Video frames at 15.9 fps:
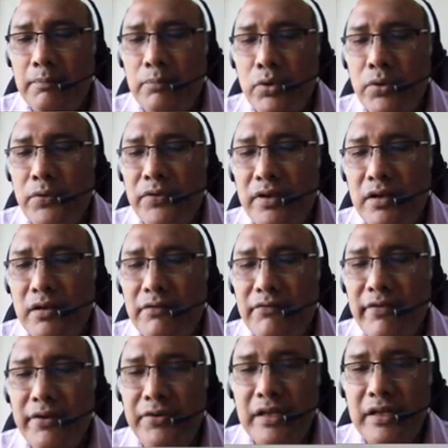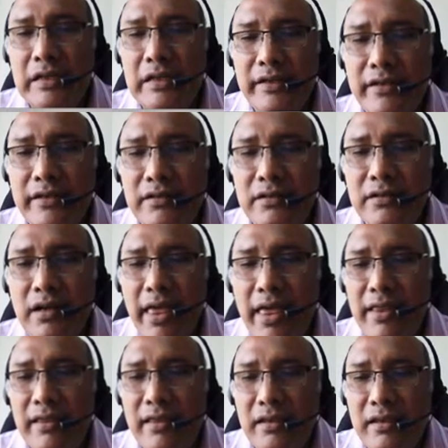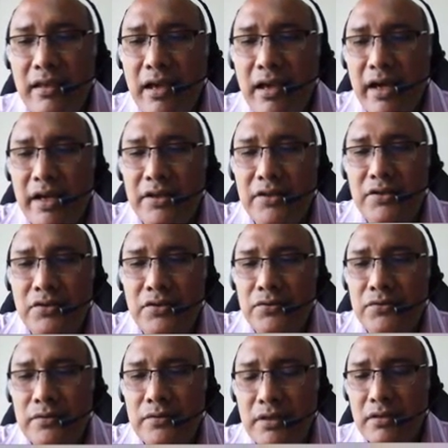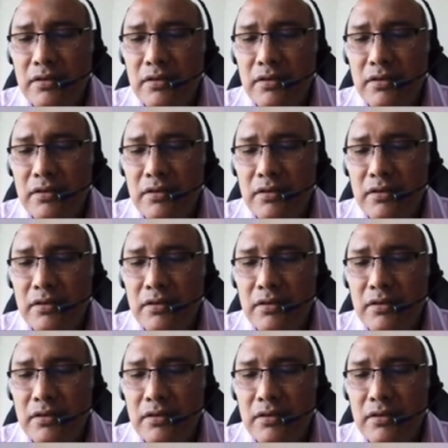Both are very clear and guide you